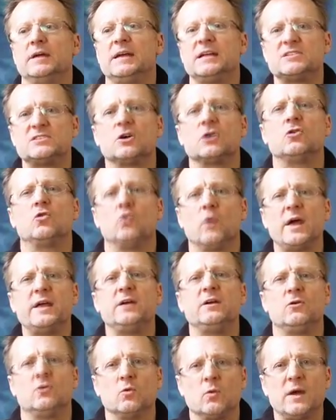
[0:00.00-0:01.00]
It's a
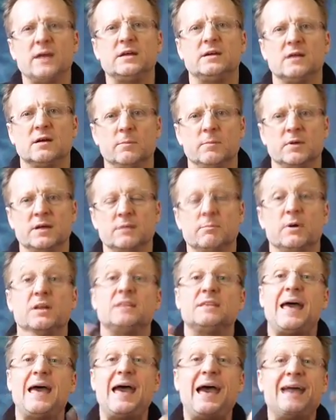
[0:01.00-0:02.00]
great company.
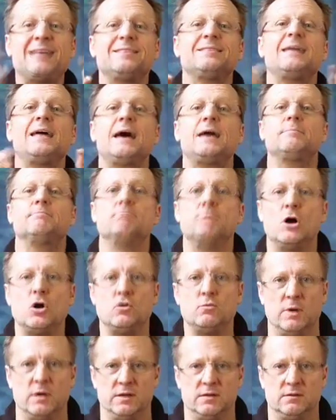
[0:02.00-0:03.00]
But at that
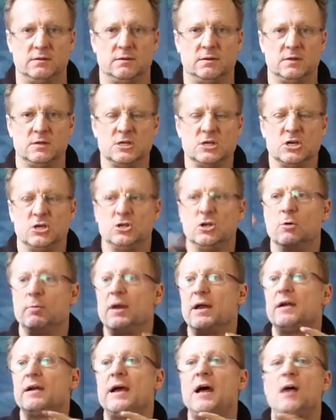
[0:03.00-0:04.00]
moment, no
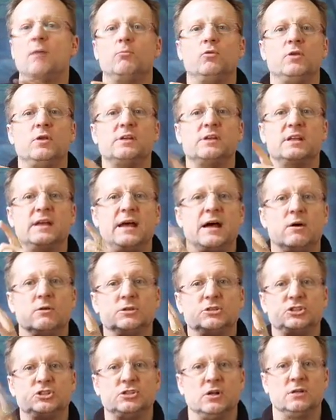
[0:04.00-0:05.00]
matter how brilliant
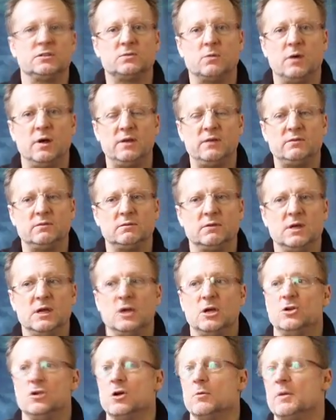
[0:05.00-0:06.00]
Howard Schultz was,
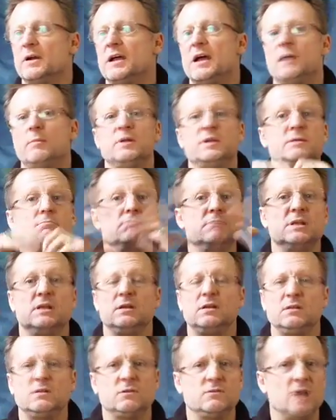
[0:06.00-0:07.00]
no matter how many
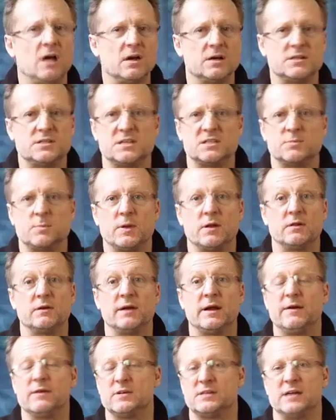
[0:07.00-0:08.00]
millions of dollars they spent on
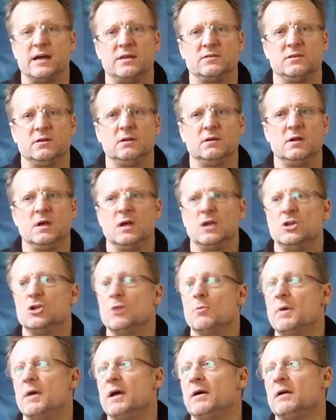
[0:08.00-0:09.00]
their advertising,
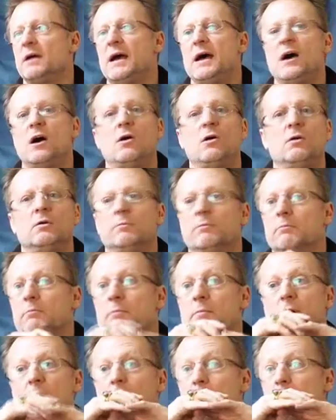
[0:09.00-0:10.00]
no matter how
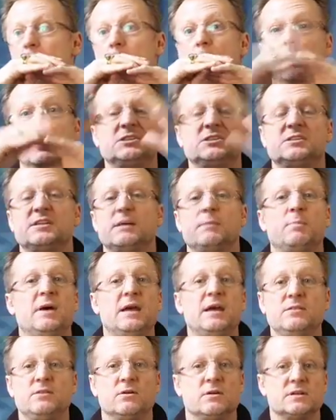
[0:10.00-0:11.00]
much they
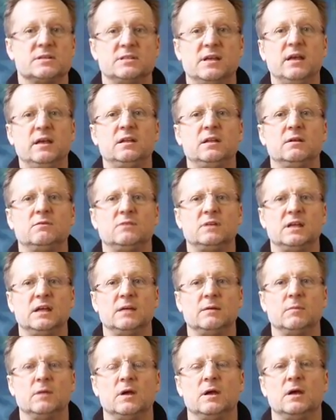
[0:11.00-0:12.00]
paid their executive
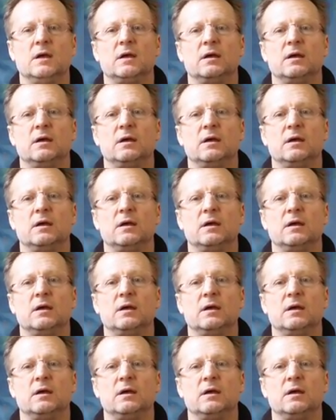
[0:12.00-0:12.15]
team,